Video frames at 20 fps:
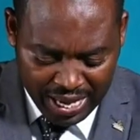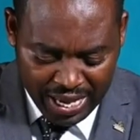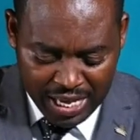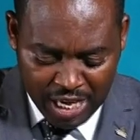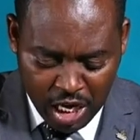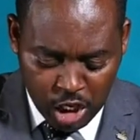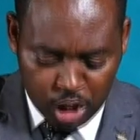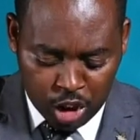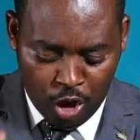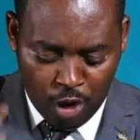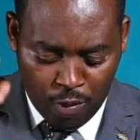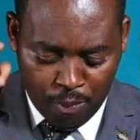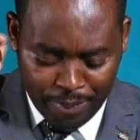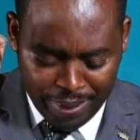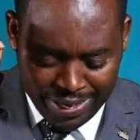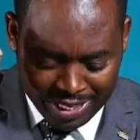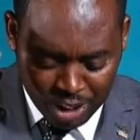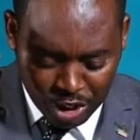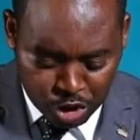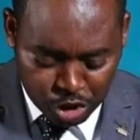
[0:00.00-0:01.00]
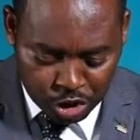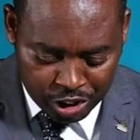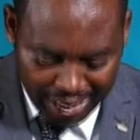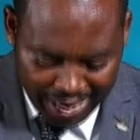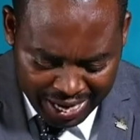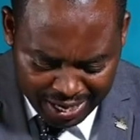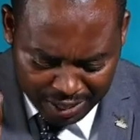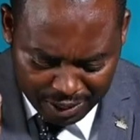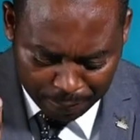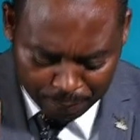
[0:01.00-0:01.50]
He shall
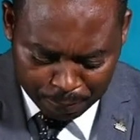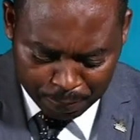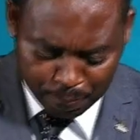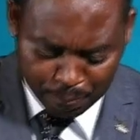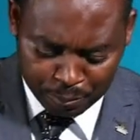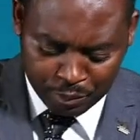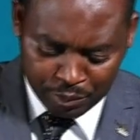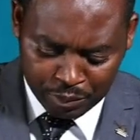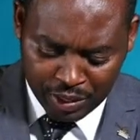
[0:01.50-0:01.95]
maintain